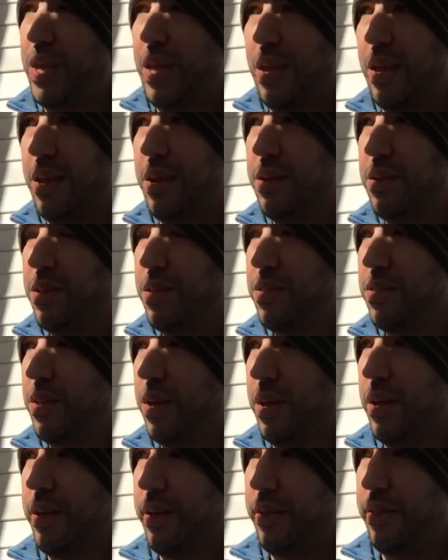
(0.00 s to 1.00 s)
the
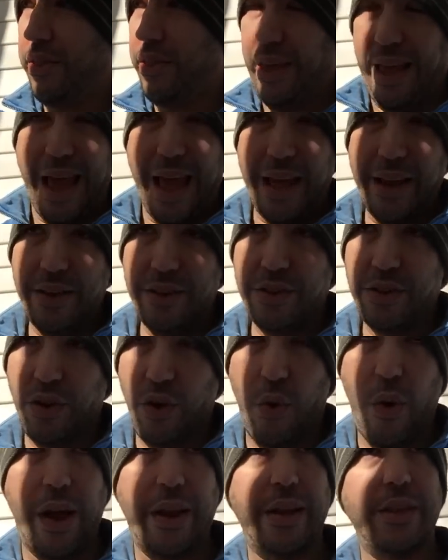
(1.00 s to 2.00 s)
end
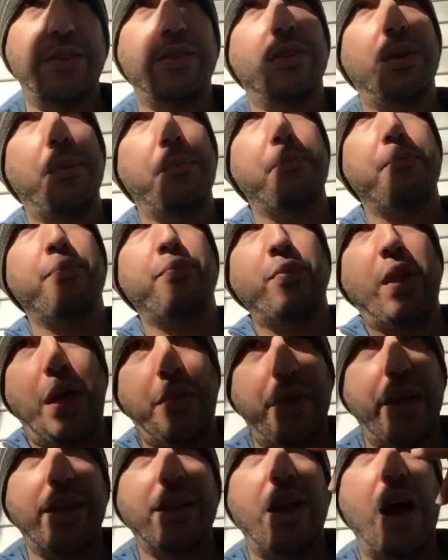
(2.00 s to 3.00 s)
credits,
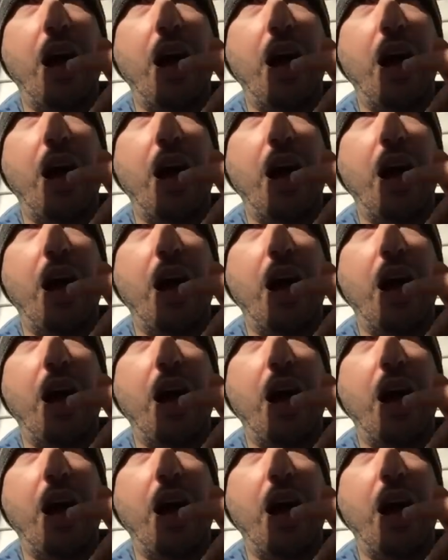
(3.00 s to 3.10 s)
and then